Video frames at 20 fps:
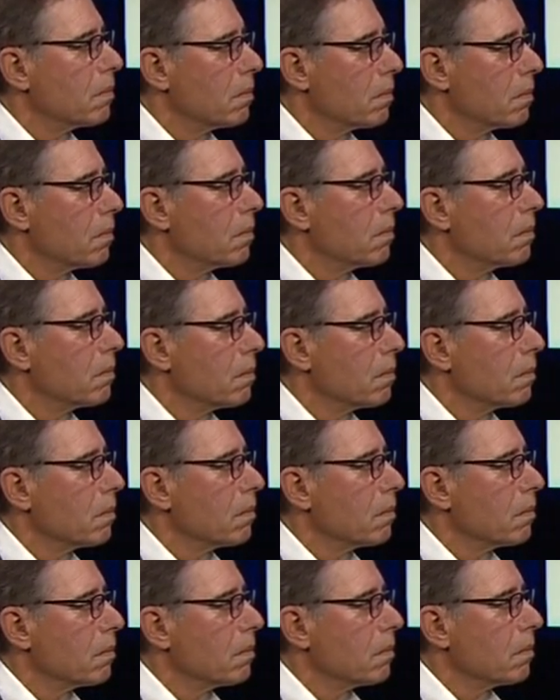
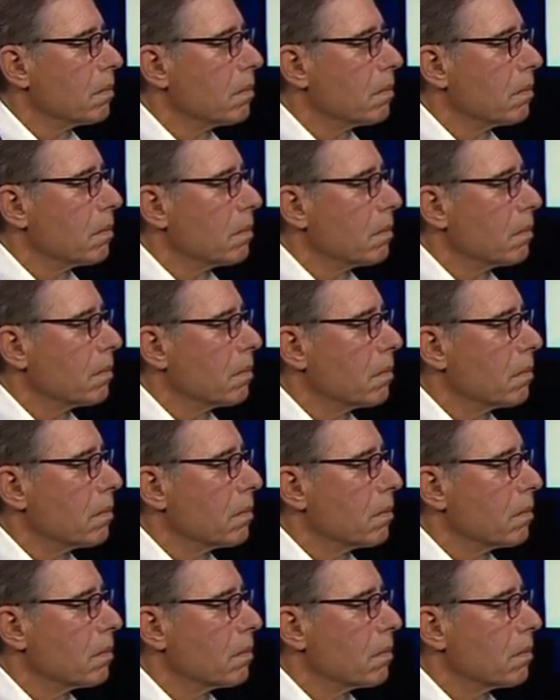
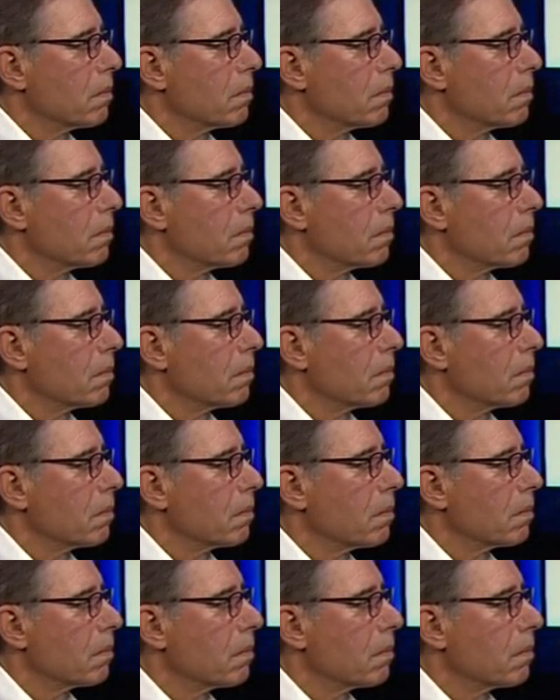(not speaking)